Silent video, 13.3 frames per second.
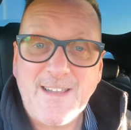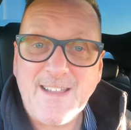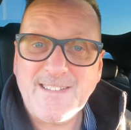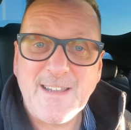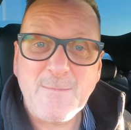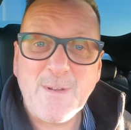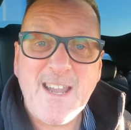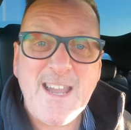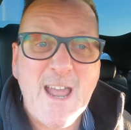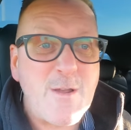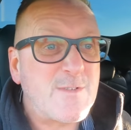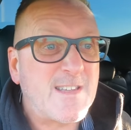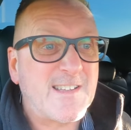Has anybody
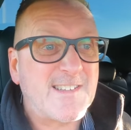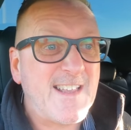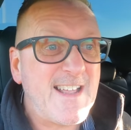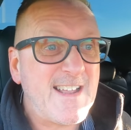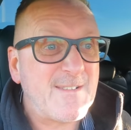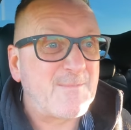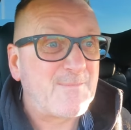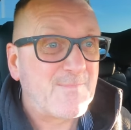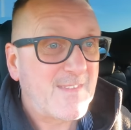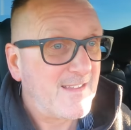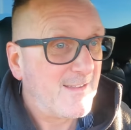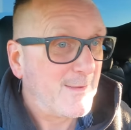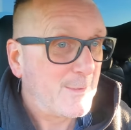noticed that?
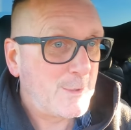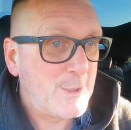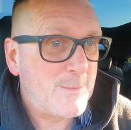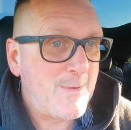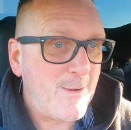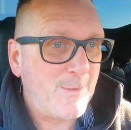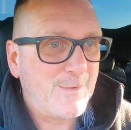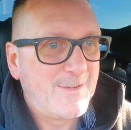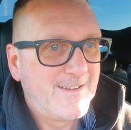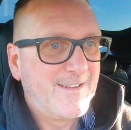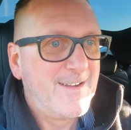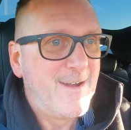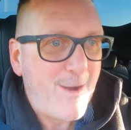Come on,
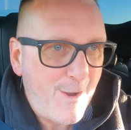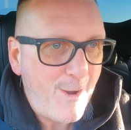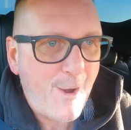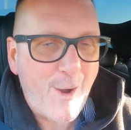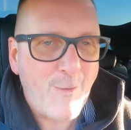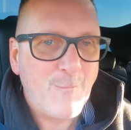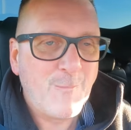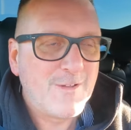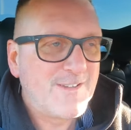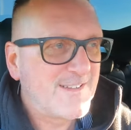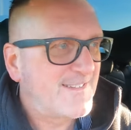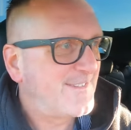onwards.